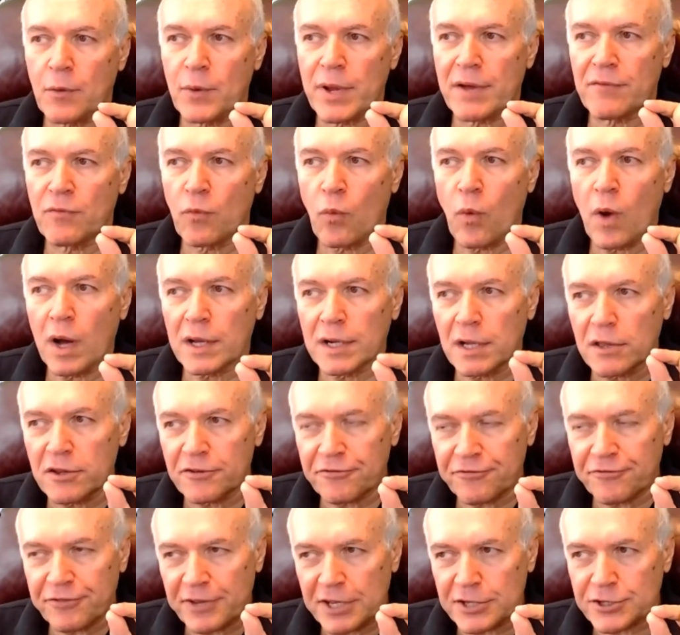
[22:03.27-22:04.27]
we have one
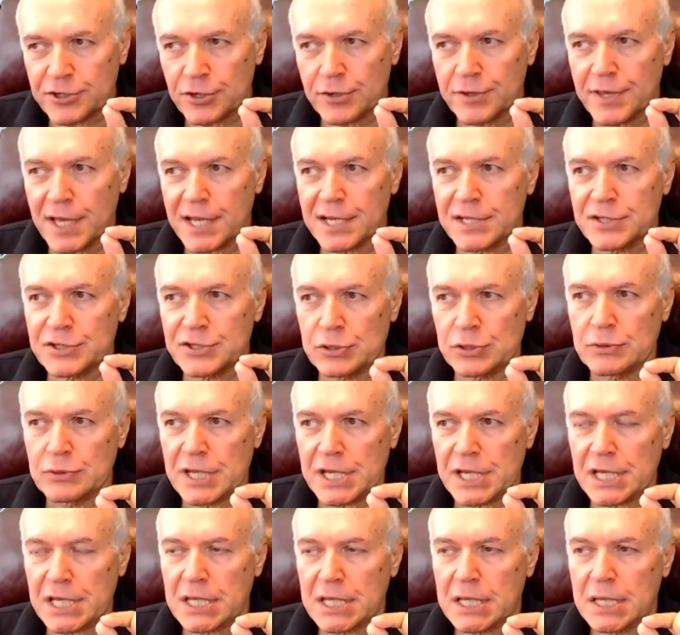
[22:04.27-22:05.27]
other feature that is
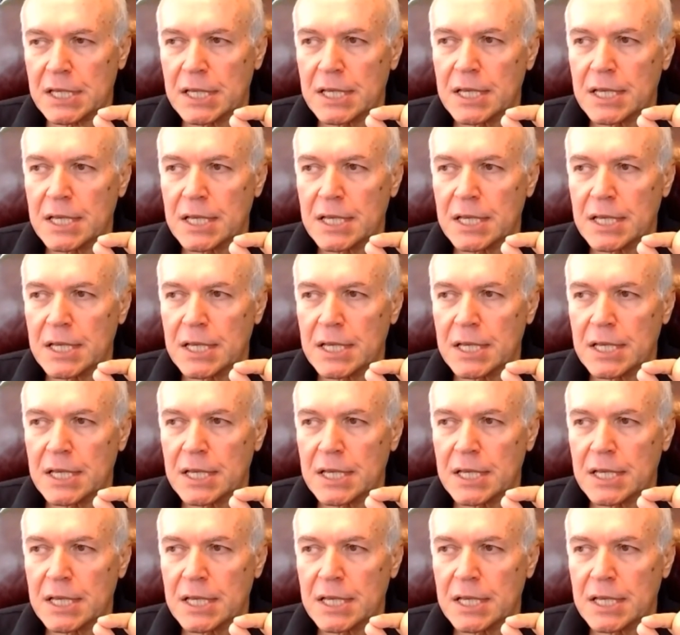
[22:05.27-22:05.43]
unique,